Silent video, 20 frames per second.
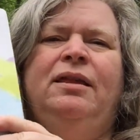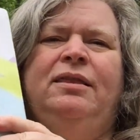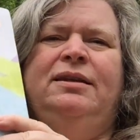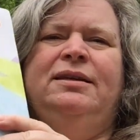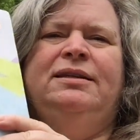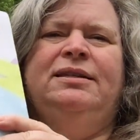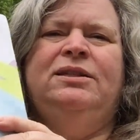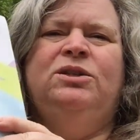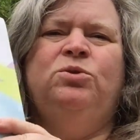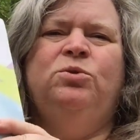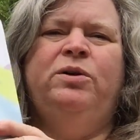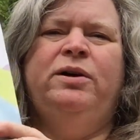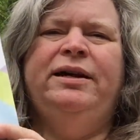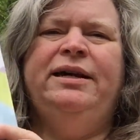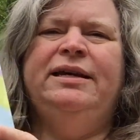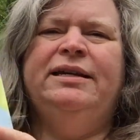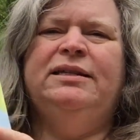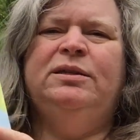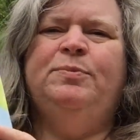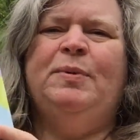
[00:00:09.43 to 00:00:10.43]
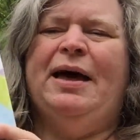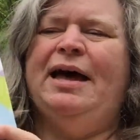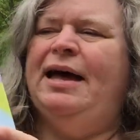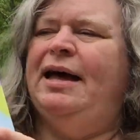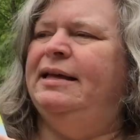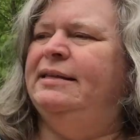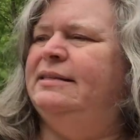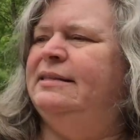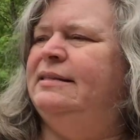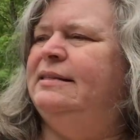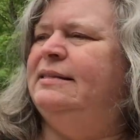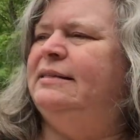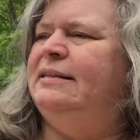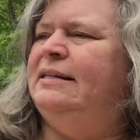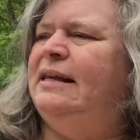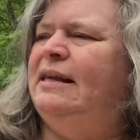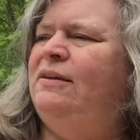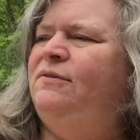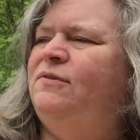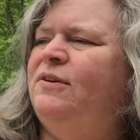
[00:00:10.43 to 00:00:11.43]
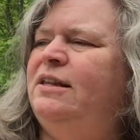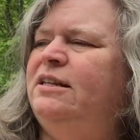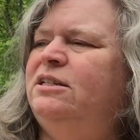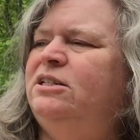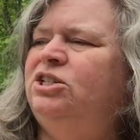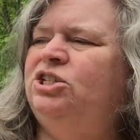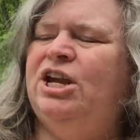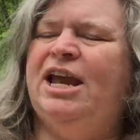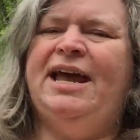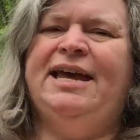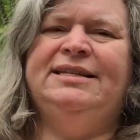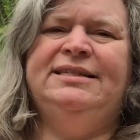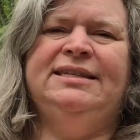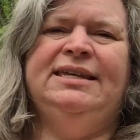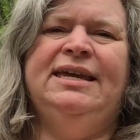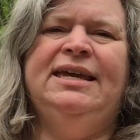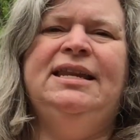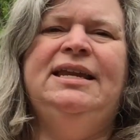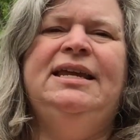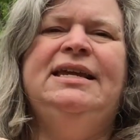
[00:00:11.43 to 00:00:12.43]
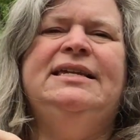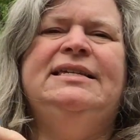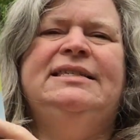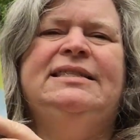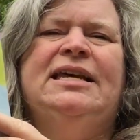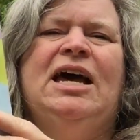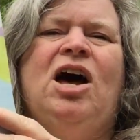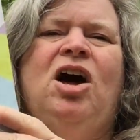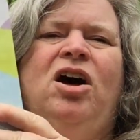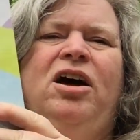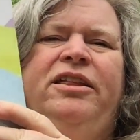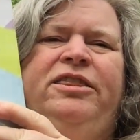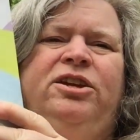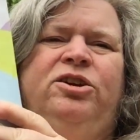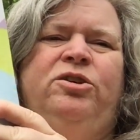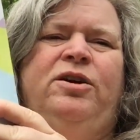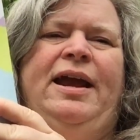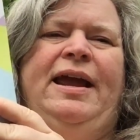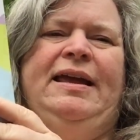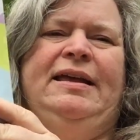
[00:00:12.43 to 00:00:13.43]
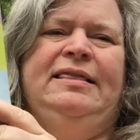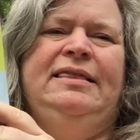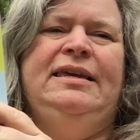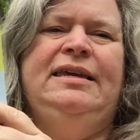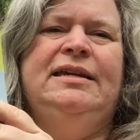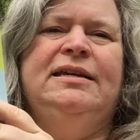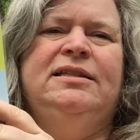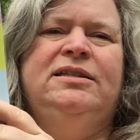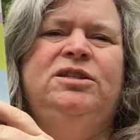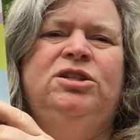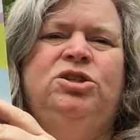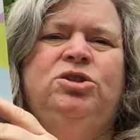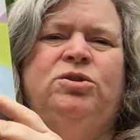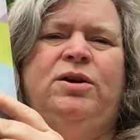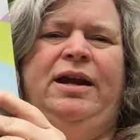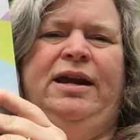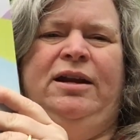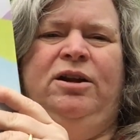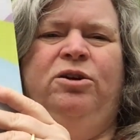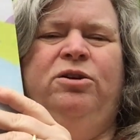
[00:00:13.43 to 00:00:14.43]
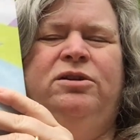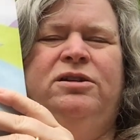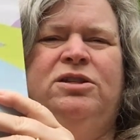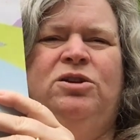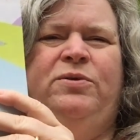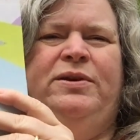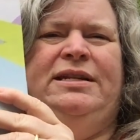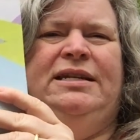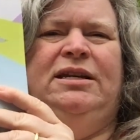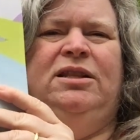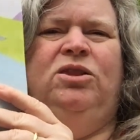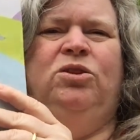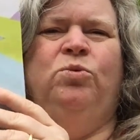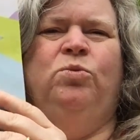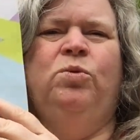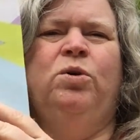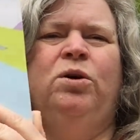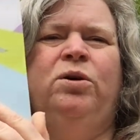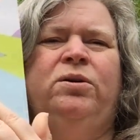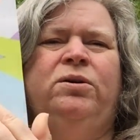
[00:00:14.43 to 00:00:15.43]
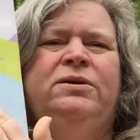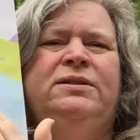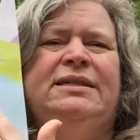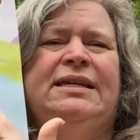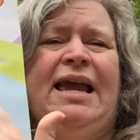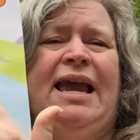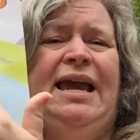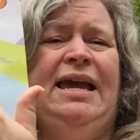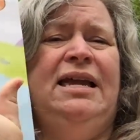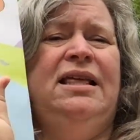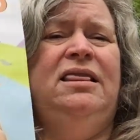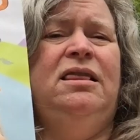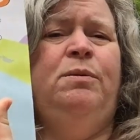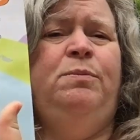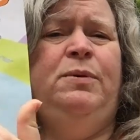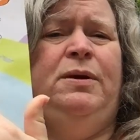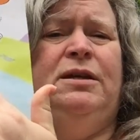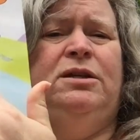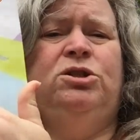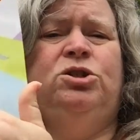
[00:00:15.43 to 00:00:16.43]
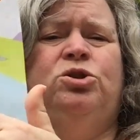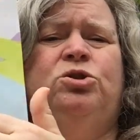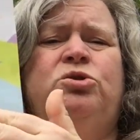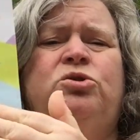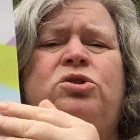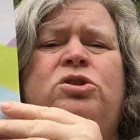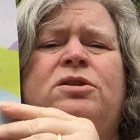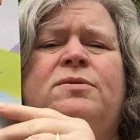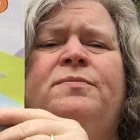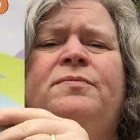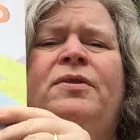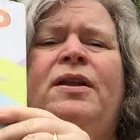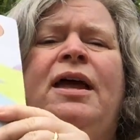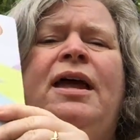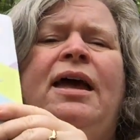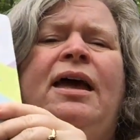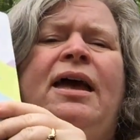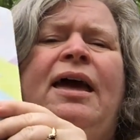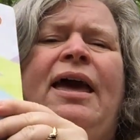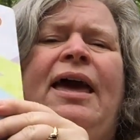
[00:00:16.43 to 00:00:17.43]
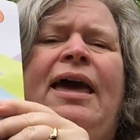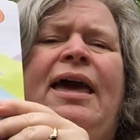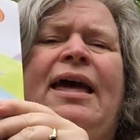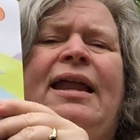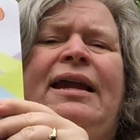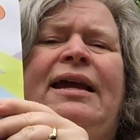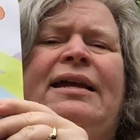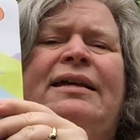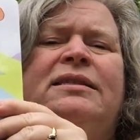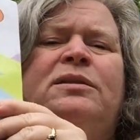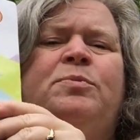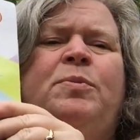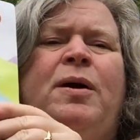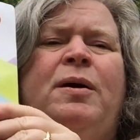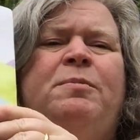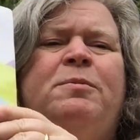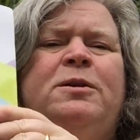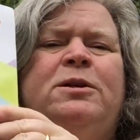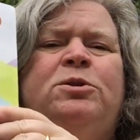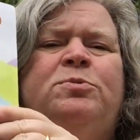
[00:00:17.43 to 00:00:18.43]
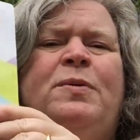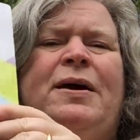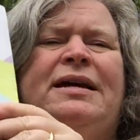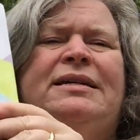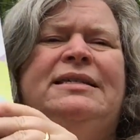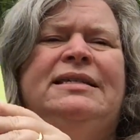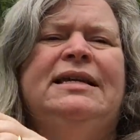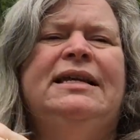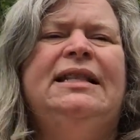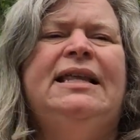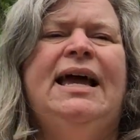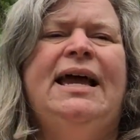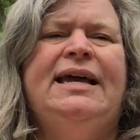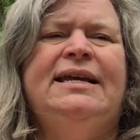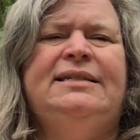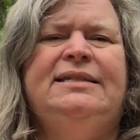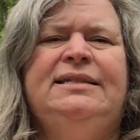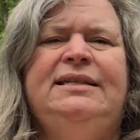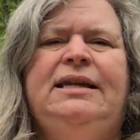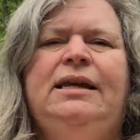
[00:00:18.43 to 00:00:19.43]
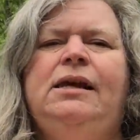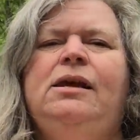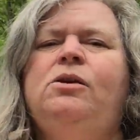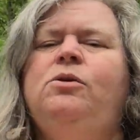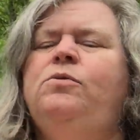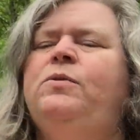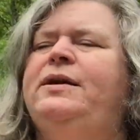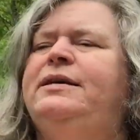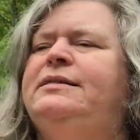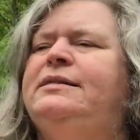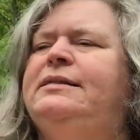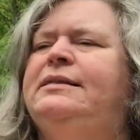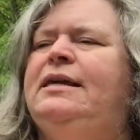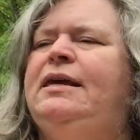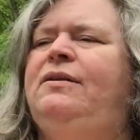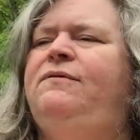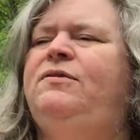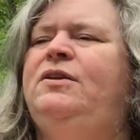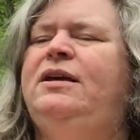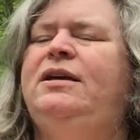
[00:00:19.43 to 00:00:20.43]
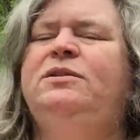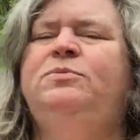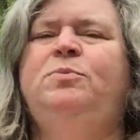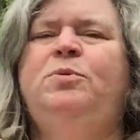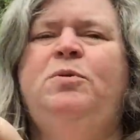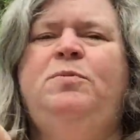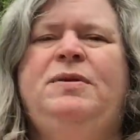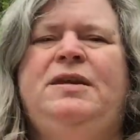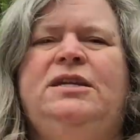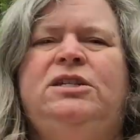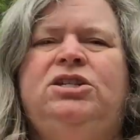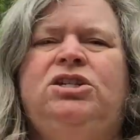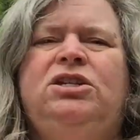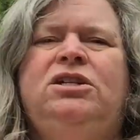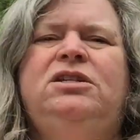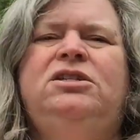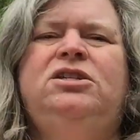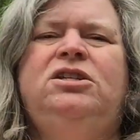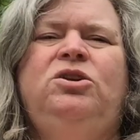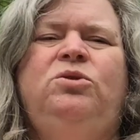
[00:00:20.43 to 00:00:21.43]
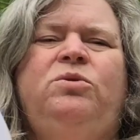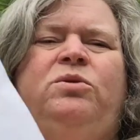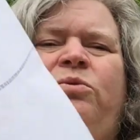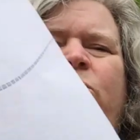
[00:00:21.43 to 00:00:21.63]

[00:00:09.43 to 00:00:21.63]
This story is by Stephen Shaskan. He's the author and the illustrator, so he did the words and the pictures. And it's published by Scholastic, who has given us permission to do